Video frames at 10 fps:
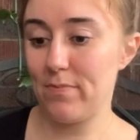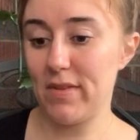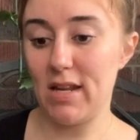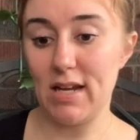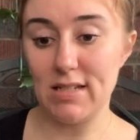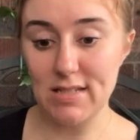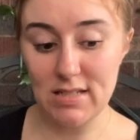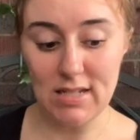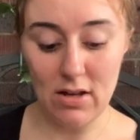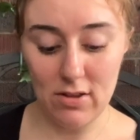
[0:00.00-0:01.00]
And I did
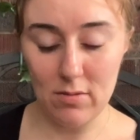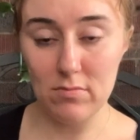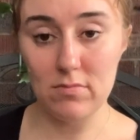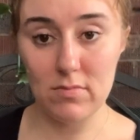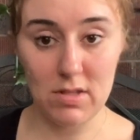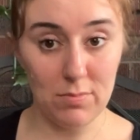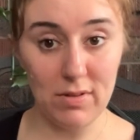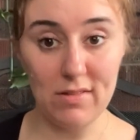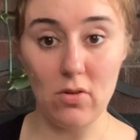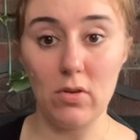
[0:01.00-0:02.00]
tell them to
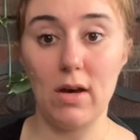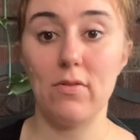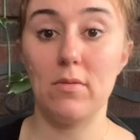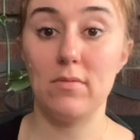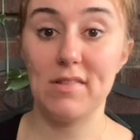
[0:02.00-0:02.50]
please hold off on